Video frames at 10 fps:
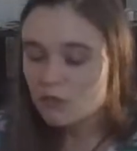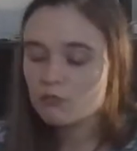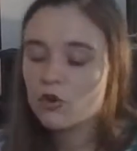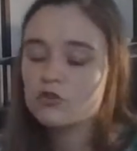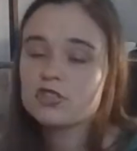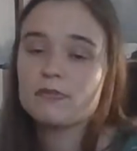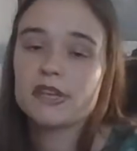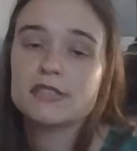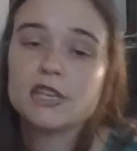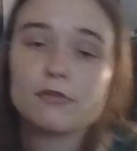Most of my
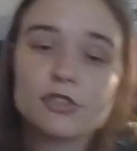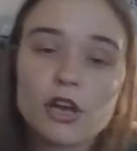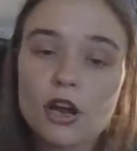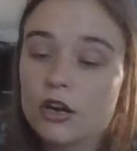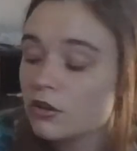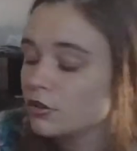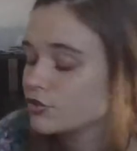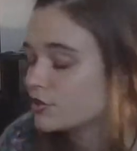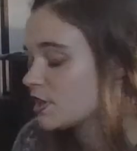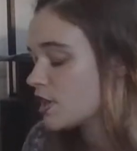sabers are
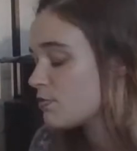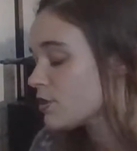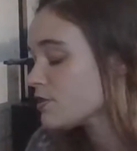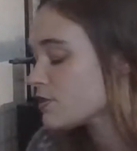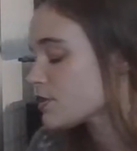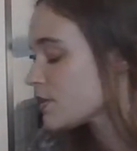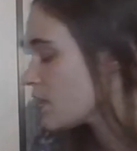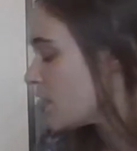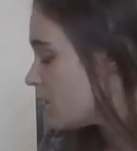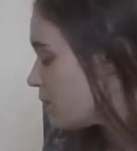Ultrasabers,
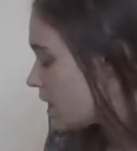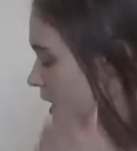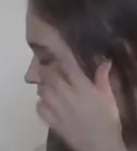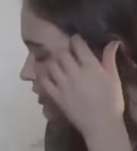but I